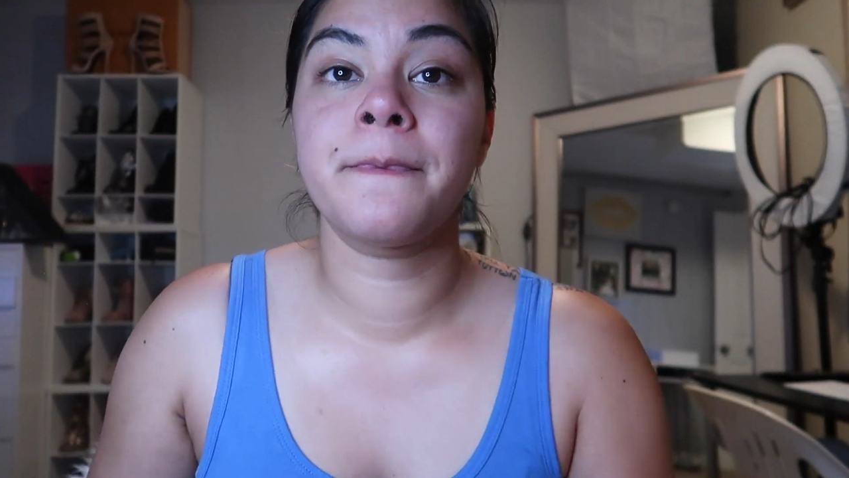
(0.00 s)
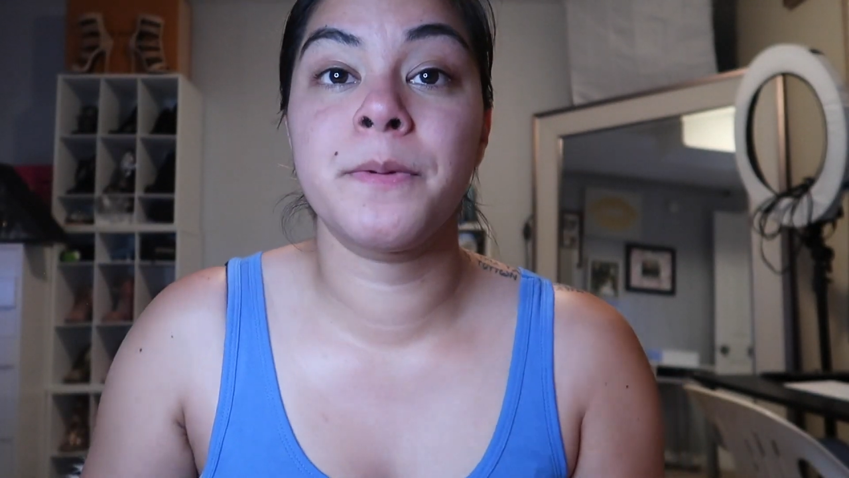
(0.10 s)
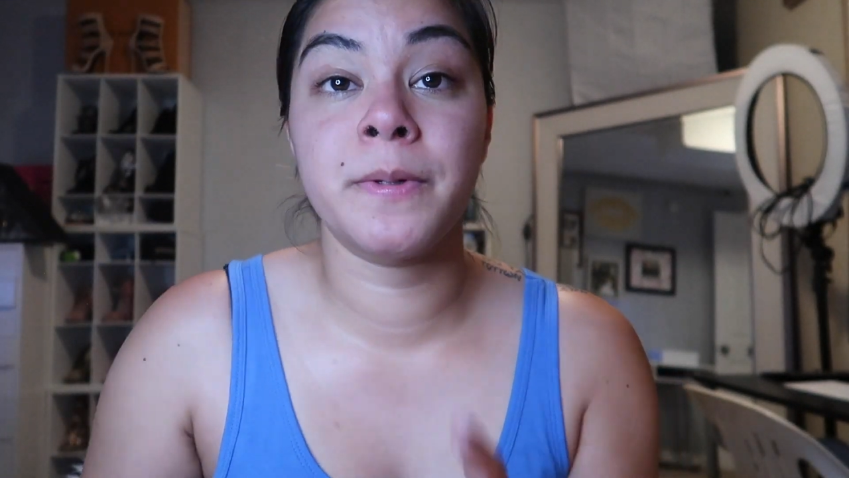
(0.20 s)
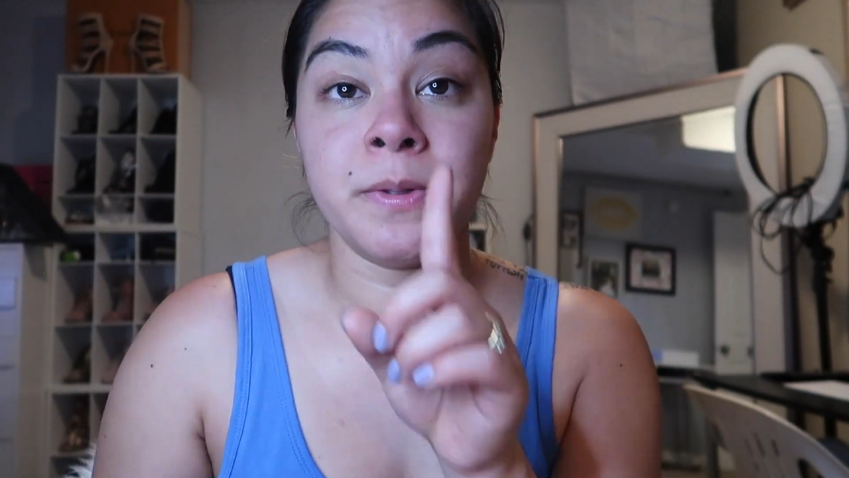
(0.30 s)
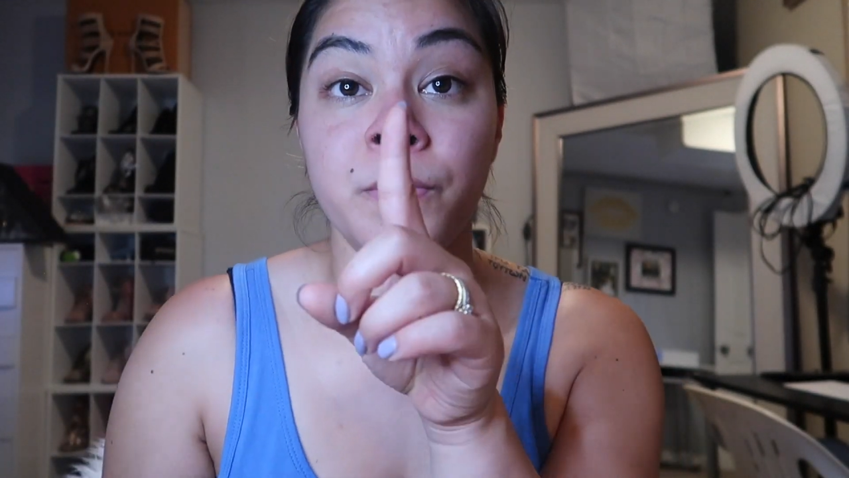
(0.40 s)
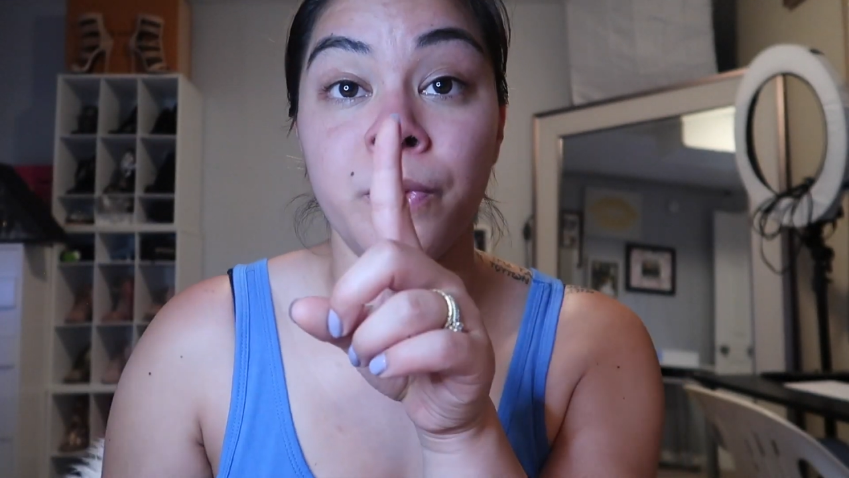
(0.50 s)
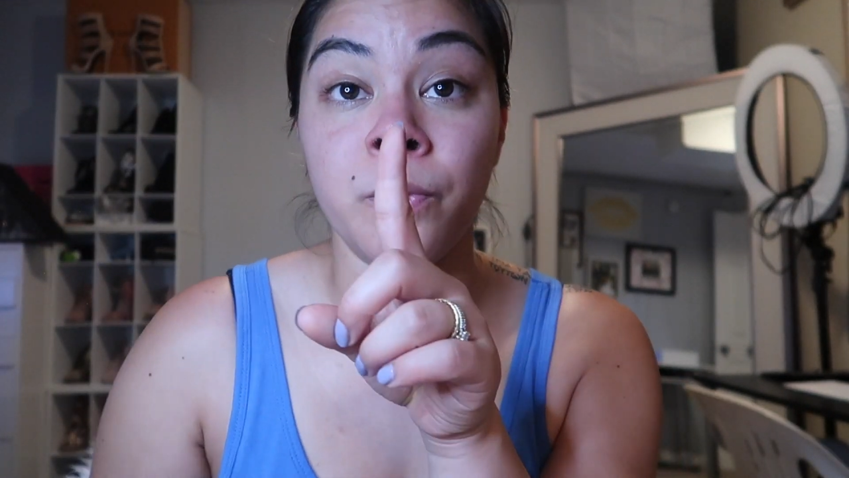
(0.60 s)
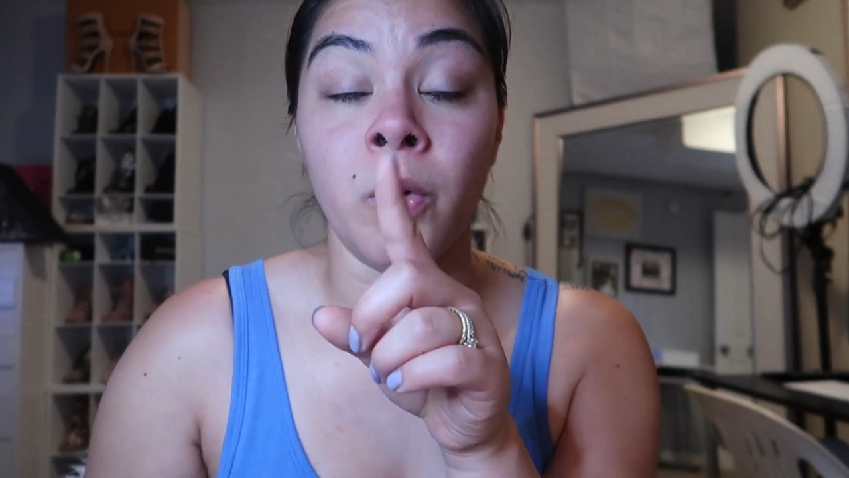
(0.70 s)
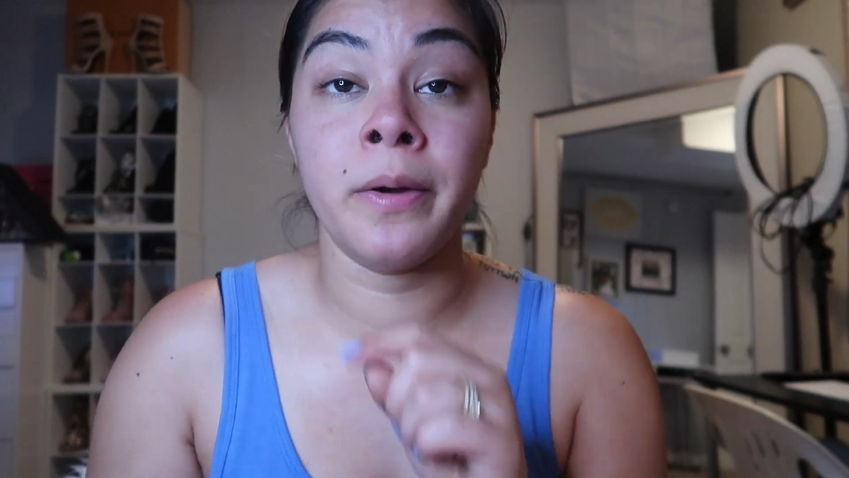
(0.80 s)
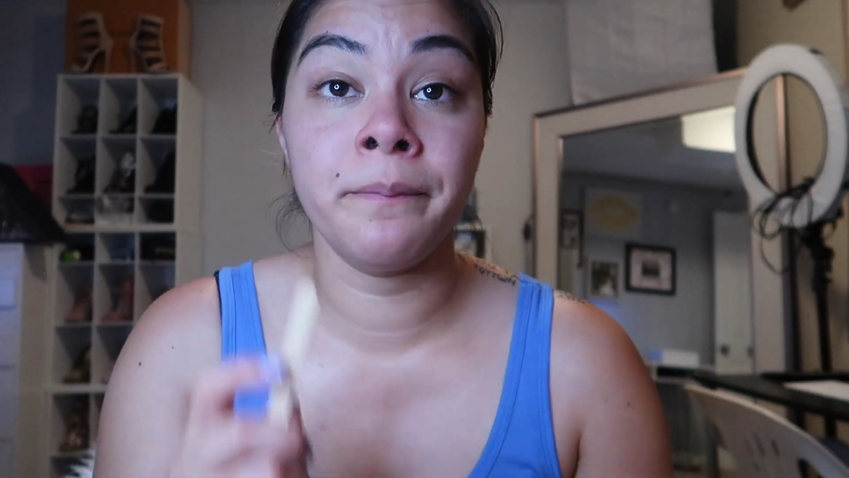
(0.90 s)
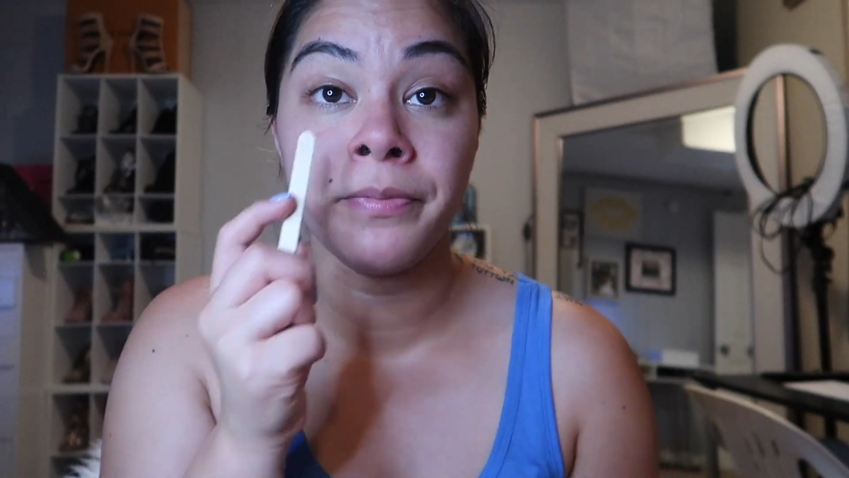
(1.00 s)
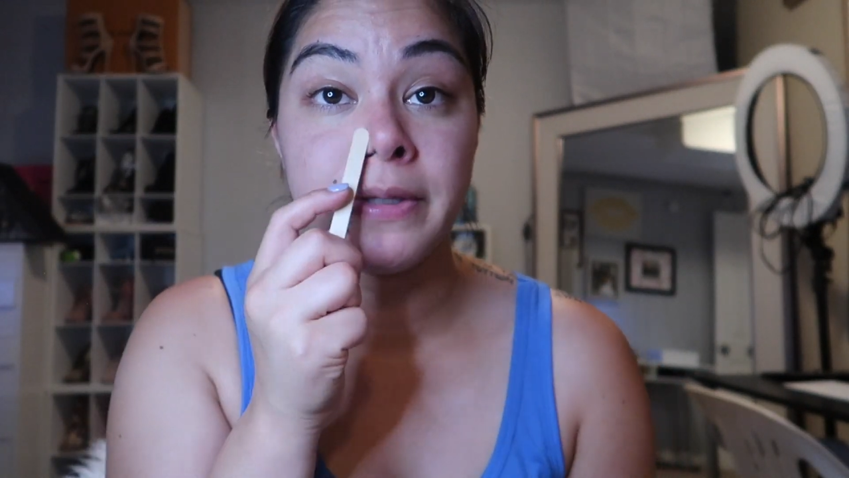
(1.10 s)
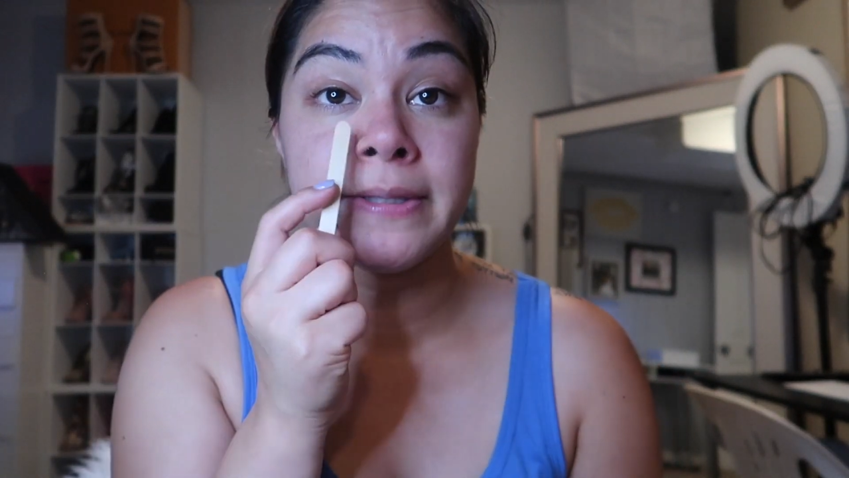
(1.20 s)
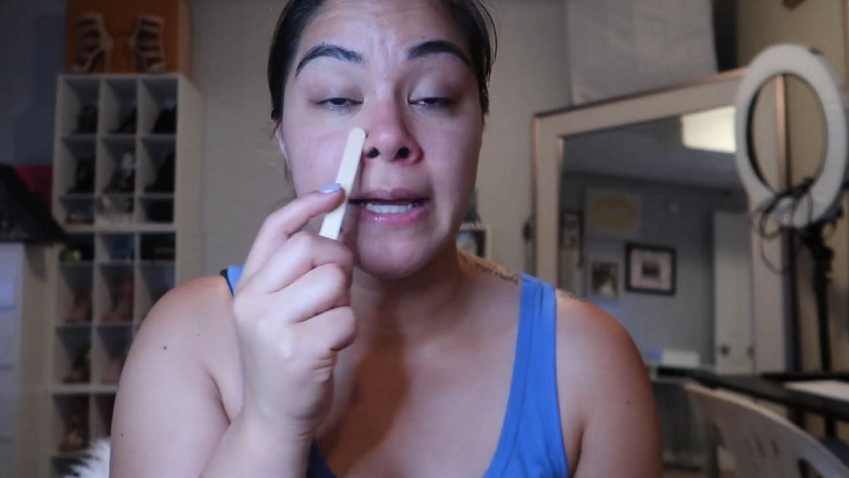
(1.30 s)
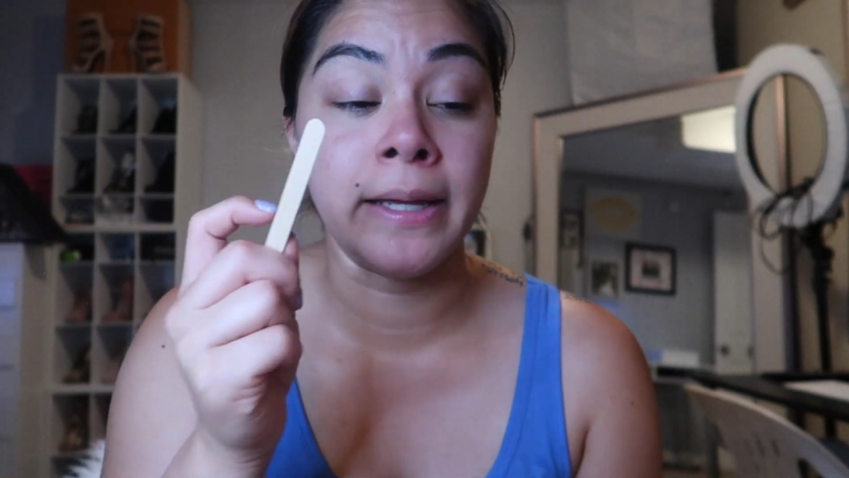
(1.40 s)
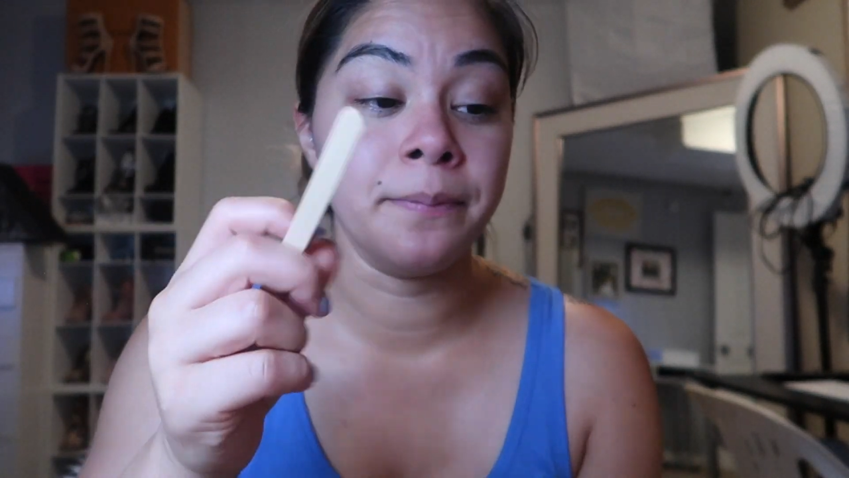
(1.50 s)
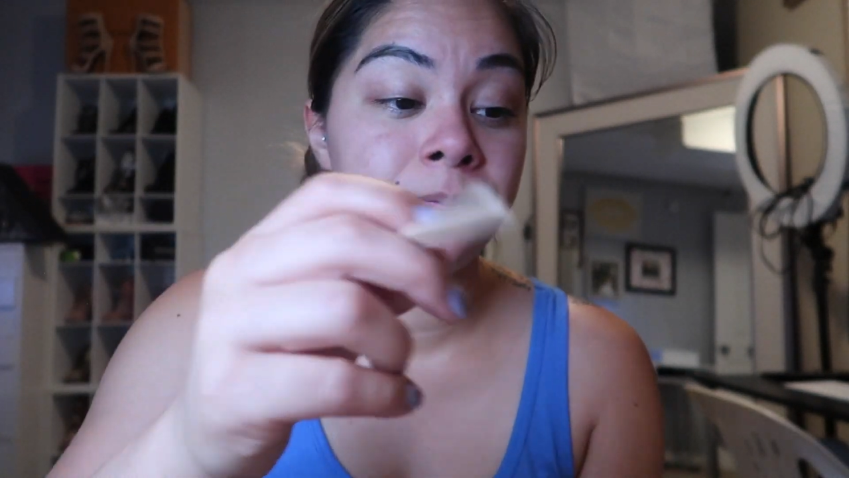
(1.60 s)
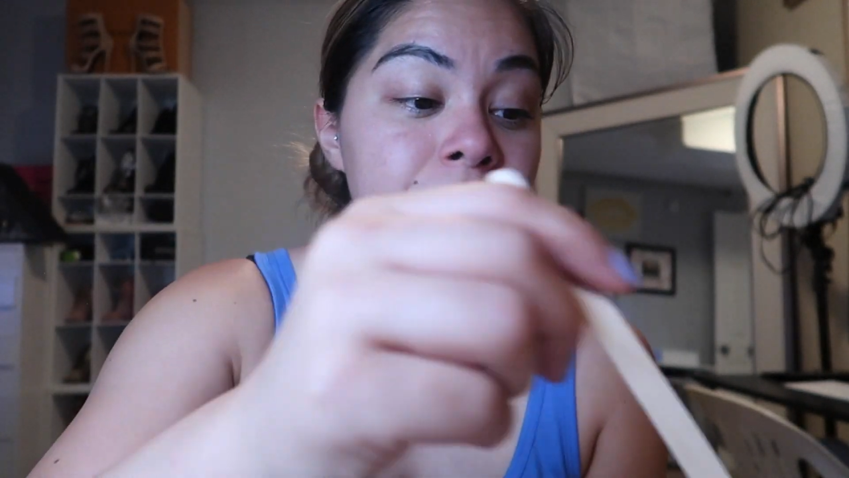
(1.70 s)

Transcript: So we're gonna do one more this side